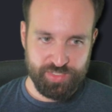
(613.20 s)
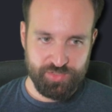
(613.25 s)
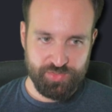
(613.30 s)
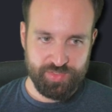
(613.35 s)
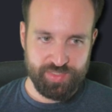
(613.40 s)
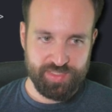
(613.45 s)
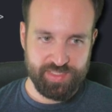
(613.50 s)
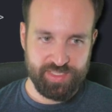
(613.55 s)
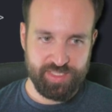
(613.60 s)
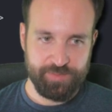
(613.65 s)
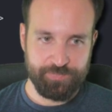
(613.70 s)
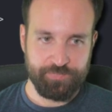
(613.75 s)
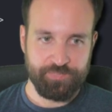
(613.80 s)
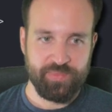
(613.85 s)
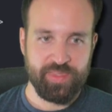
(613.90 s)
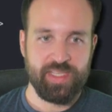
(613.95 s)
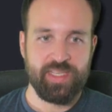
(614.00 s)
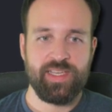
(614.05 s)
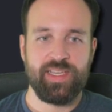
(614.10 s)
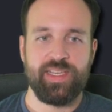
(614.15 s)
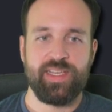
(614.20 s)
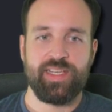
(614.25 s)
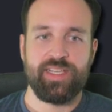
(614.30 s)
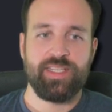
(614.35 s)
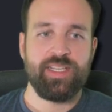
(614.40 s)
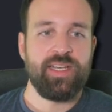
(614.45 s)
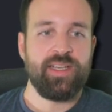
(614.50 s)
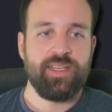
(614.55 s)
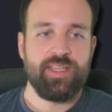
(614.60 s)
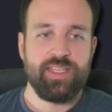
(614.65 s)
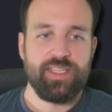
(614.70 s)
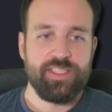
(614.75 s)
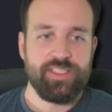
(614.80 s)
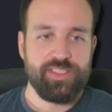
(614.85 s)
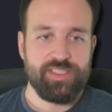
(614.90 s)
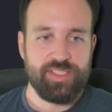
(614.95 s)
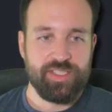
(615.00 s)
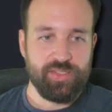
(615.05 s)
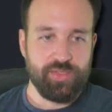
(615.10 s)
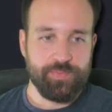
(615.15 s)
interesting.
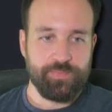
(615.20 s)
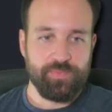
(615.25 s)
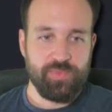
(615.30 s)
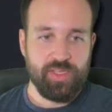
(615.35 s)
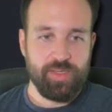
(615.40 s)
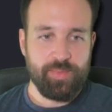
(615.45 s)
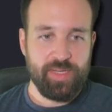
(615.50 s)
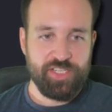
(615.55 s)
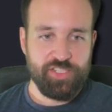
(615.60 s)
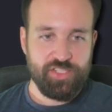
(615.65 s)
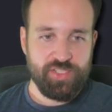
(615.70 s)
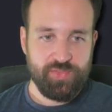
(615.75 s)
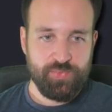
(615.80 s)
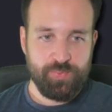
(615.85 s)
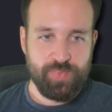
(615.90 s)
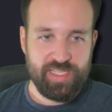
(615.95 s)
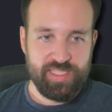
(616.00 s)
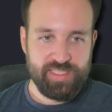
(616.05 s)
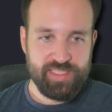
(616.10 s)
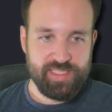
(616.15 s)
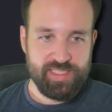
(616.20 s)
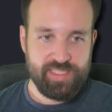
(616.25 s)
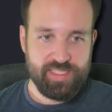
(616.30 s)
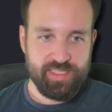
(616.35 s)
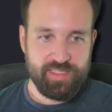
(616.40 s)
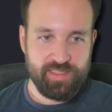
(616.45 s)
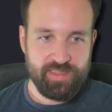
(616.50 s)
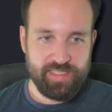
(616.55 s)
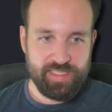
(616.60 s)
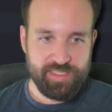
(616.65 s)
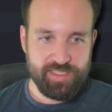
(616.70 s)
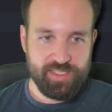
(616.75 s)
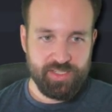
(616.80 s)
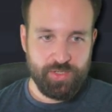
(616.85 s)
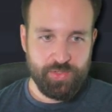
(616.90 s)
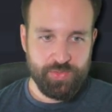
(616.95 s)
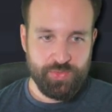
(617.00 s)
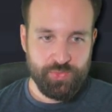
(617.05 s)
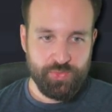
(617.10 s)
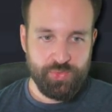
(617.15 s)
So a bunch of buttons, let's
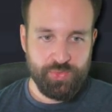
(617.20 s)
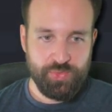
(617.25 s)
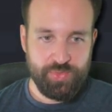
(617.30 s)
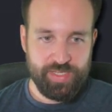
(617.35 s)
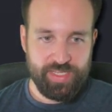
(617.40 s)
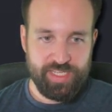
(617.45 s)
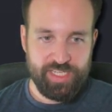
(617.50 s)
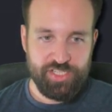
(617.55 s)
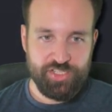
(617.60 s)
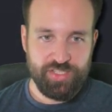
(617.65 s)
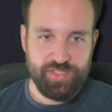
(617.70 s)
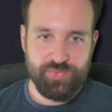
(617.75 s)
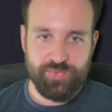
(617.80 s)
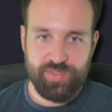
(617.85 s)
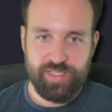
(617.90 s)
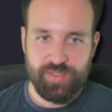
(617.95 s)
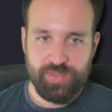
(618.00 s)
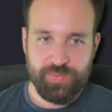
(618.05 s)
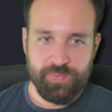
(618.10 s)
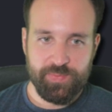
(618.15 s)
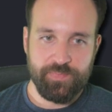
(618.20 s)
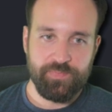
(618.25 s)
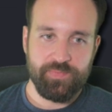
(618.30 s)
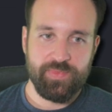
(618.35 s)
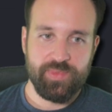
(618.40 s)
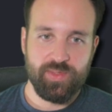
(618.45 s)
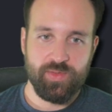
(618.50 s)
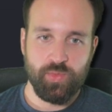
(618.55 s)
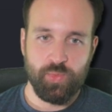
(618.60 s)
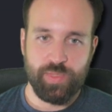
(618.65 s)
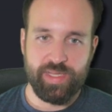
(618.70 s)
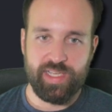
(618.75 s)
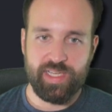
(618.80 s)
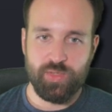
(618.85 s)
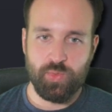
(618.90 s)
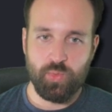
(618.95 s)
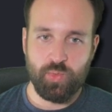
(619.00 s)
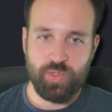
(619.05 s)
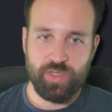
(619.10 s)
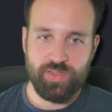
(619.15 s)
go through each of them. We
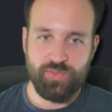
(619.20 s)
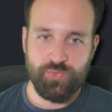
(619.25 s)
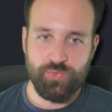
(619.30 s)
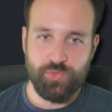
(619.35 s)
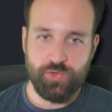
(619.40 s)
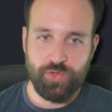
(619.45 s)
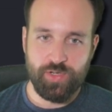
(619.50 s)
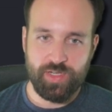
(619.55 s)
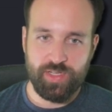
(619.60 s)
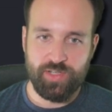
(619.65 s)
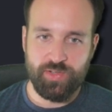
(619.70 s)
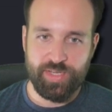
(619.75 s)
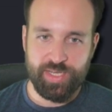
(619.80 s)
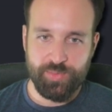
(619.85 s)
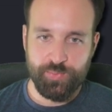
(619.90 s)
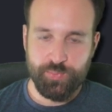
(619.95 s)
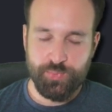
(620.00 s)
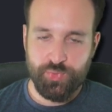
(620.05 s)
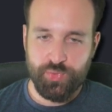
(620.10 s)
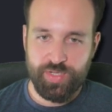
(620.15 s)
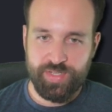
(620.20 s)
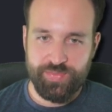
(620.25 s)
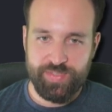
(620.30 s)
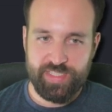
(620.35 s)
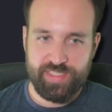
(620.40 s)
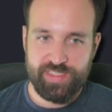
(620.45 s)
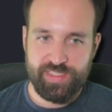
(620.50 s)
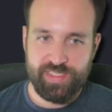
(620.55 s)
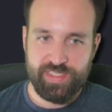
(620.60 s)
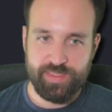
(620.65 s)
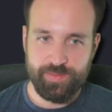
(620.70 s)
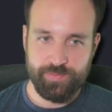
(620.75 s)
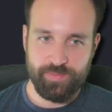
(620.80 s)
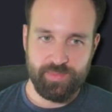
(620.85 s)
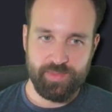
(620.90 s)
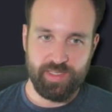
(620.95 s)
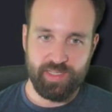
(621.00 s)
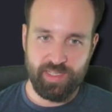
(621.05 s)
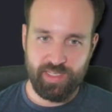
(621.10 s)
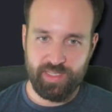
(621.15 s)
got one for going previous,
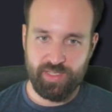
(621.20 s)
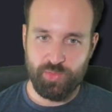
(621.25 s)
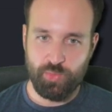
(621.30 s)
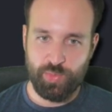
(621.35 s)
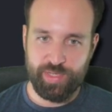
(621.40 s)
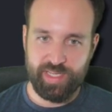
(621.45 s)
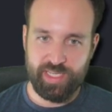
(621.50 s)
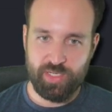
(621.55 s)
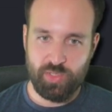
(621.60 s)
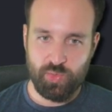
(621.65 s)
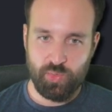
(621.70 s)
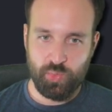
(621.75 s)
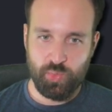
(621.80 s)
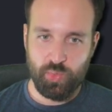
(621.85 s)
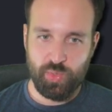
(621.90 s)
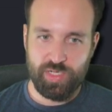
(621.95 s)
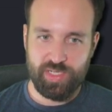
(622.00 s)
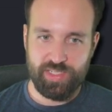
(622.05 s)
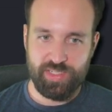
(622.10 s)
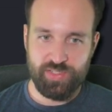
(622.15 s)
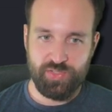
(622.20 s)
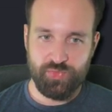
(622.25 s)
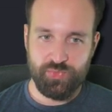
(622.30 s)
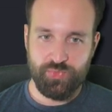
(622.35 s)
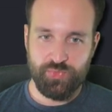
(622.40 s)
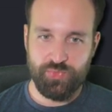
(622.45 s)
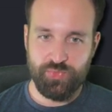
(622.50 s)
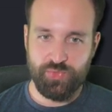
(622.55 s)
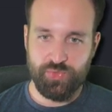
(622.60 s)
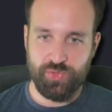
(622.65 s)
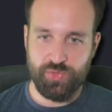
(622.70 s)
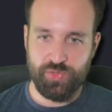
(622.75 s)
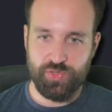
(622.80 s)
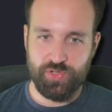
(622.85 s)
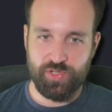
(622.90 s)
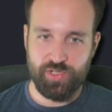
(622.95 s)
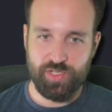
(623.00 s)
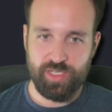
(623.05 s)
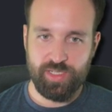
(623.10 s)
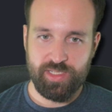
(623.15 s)
uh, we got one
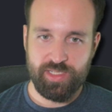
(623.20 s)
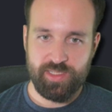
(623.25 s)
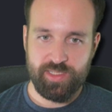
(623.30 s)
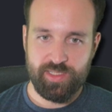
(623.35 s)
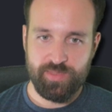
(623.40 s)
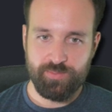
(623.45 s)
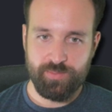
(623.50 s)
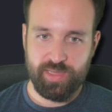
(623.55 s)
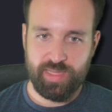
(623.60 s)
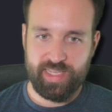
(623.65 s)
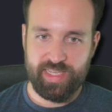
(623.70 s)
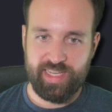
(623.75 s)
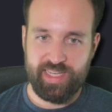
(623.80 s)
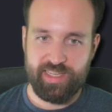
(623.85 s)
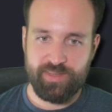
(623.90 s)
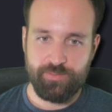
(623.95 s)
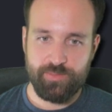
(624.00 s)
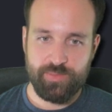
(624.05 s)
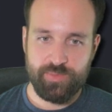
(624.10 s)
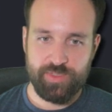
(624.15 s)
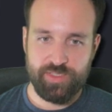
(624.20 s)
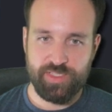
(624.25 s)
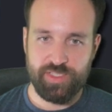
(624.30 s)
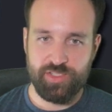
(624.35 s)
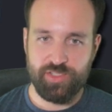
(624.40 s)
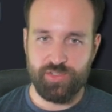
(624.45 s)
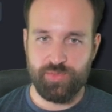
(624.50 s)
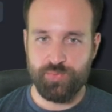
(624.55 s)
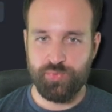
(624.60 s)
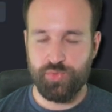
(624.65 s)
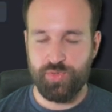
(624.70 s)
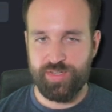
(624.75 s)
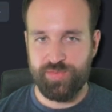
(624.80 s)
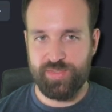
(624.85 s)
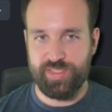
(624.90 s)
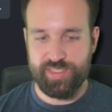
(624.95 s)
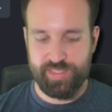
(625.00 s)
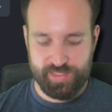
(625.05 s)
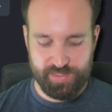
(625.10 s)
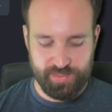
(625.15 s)
for play, so
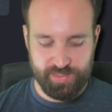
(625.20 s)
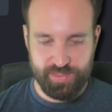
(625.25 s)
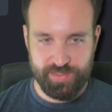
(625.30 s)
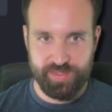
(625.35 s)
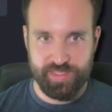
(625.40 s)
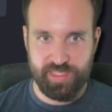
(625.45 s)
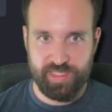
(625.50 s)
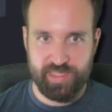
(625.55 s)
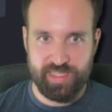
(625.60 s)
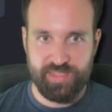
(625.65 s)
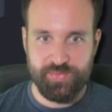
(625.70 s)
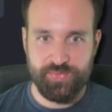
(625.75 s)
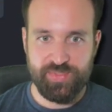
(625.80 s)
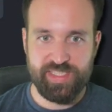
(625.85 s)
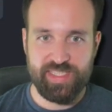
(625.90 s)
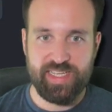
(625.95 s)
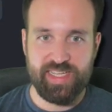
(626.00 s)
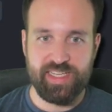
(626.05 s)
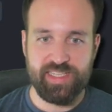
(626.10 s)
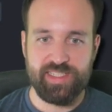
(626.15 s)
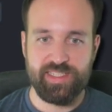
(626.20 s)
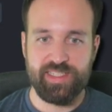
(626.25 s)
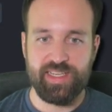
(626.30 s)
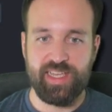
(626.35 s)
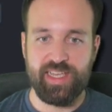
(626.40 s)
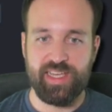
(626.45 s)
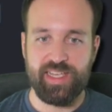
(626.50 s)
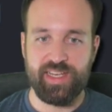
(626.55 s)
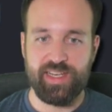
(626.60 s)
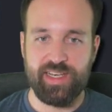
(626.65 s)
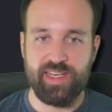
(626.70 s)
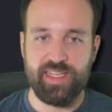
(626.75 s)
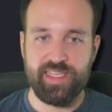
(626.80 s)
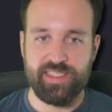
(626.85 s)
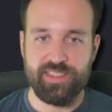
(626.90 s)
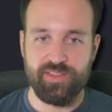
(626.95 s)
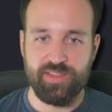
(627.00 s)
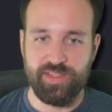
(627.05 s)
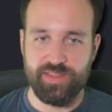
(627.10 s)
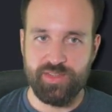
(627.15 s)
previous on the left side and
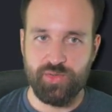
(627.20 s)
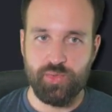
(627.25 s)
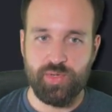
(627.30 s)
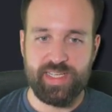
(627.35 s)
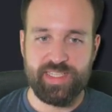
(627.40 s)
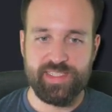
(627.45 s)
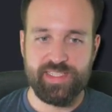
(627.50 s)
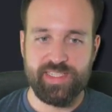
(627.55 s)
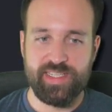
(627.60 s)
next on the right